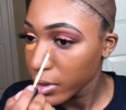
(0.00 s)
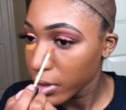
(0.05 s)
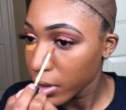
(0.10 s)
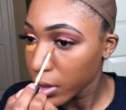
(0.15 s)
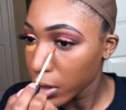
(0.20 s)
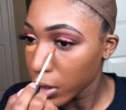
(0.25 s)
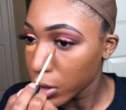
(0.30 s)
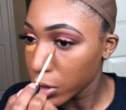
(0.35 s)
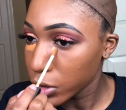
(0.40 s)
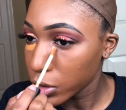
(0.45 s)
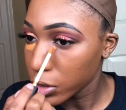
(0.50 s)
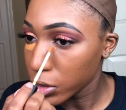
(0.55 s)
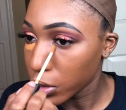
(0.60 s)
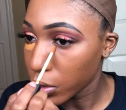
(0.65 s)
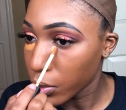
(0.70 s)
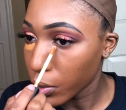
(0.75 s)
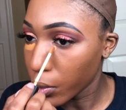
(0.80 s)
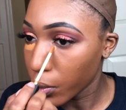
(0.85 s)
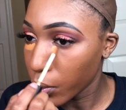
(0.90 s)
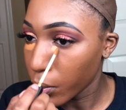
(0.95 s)
because you
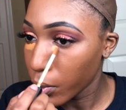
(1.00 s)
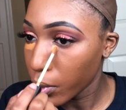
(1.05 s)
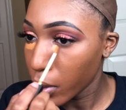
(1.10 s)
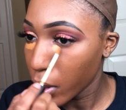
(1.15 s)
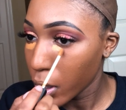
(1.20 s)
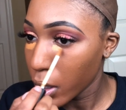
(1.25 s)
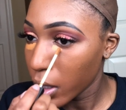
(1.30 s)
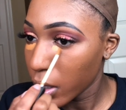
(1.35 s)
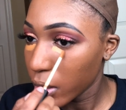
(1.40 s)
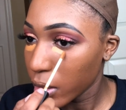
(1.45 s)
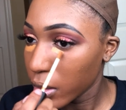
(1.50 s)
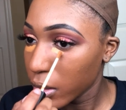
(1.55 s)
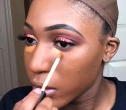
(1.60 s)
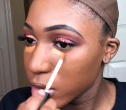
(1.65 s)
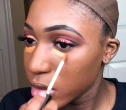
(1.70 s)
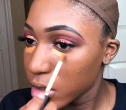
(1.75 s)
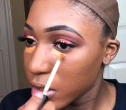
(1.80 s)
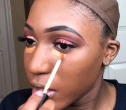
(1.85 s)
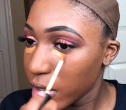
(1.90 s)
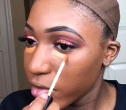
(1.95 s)
know
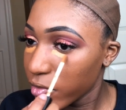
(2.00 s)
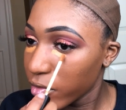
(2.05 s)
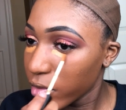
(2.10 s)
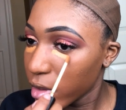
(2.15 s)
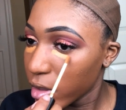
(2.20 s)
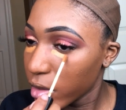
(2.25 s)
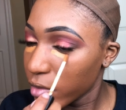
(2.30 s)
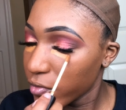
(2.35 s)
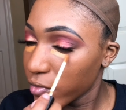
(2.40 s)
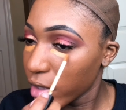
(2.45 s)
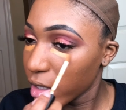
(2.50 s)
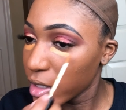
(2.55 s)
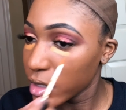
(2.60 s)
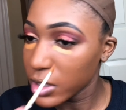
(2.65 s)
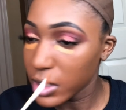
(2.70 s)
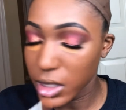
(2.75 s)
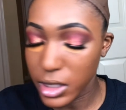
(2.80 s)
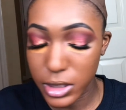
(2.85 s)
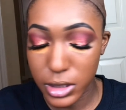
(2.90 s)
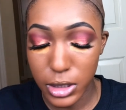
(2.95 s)
today's
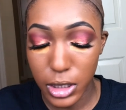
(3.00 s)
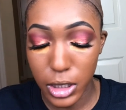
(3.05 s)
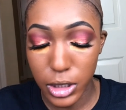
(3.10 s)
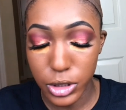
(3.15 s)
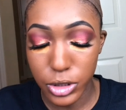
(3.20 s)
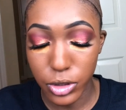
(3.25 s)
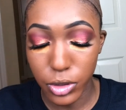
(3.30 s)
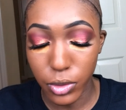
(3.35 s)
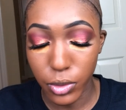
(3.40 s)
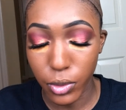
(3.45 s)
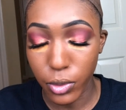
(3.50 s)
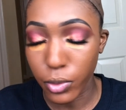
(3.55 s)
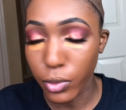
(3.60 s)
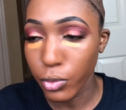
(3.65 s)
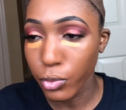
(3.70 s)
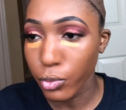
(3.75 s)
Valentine's Day, so